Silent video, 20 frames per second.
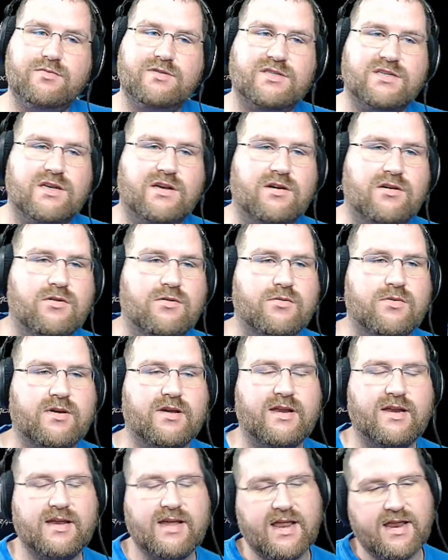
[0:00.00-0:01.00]
So we're
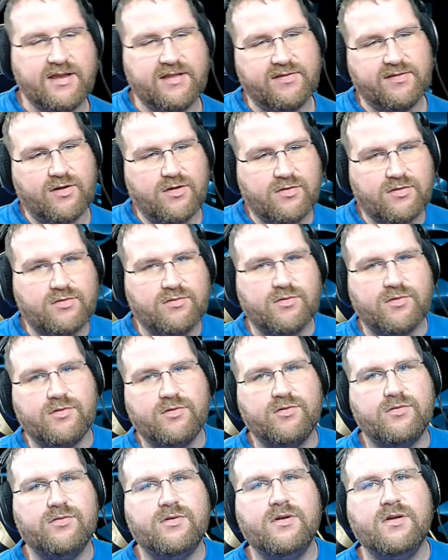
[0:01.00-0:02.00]
going to kind of talk
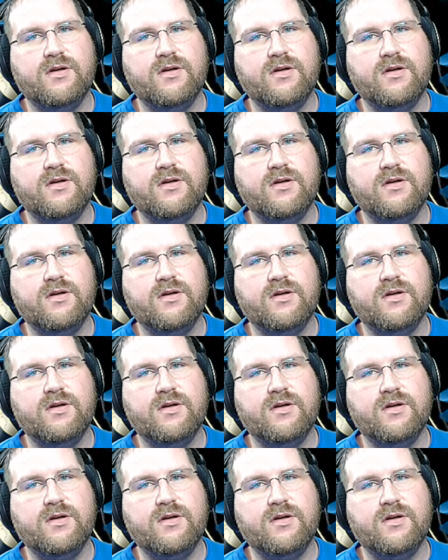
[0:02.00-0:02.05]
through